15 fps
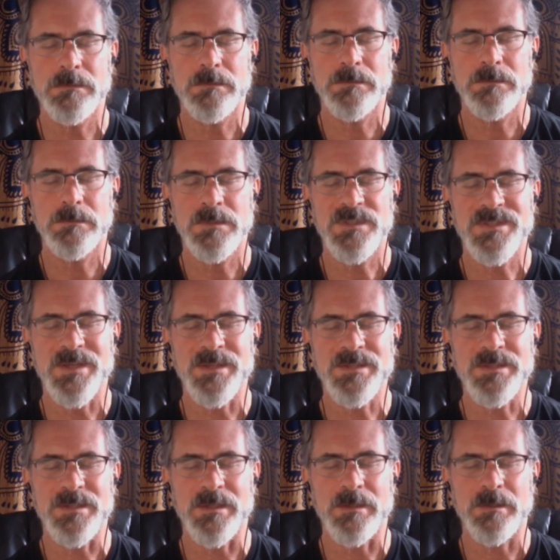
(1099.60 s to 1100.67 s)

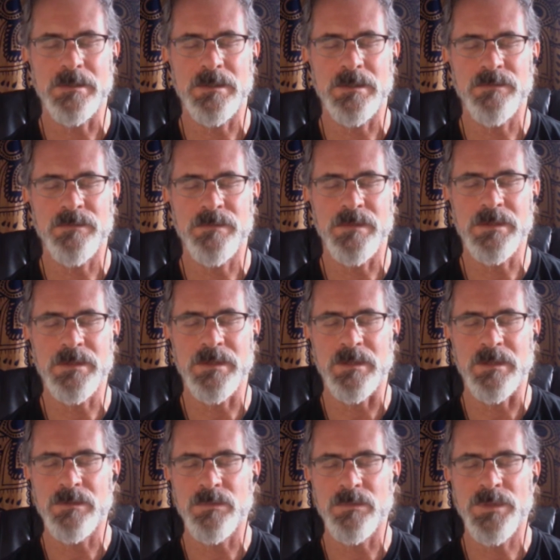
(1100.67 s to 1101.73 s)
sensing and feeling
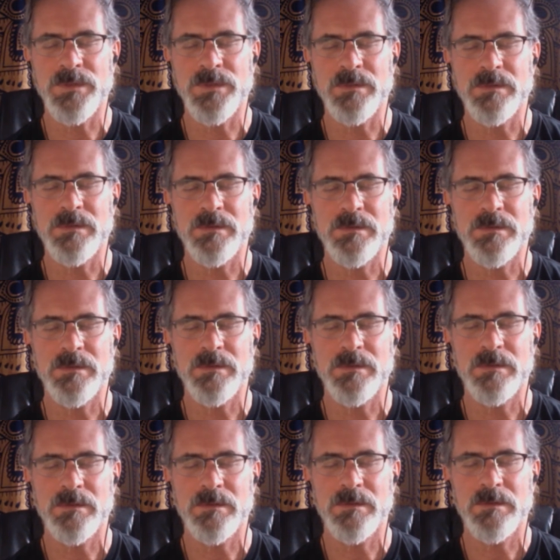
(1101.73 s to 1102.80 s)
what
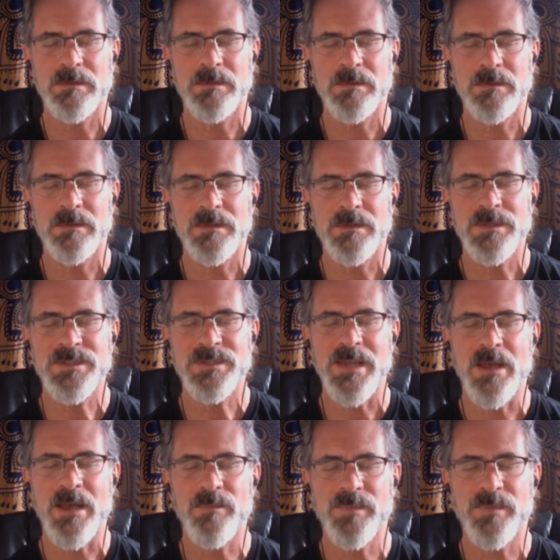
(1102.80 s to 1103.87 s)
the
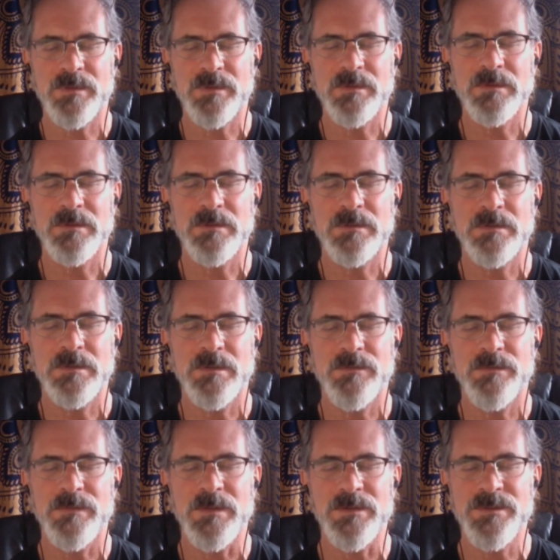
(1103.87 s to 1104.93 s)
scalp
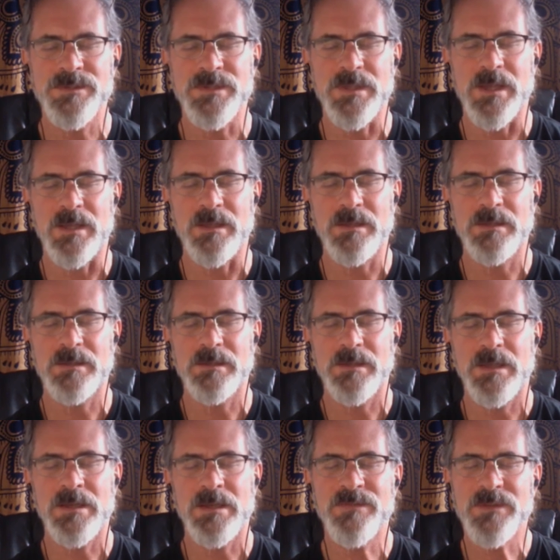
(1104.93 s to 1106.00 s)
feels like.
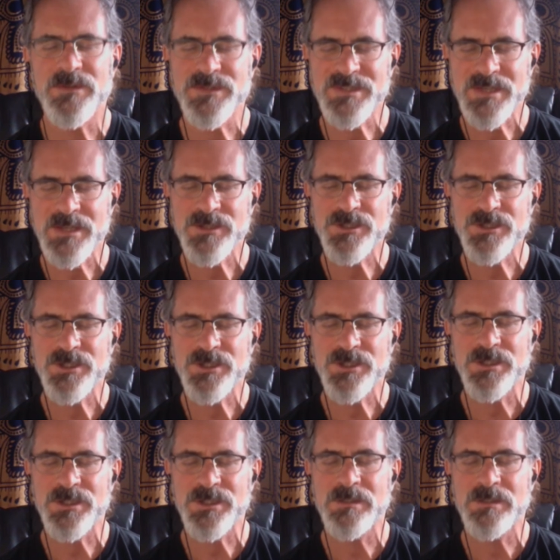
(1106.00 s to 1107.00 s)
And if there's tension,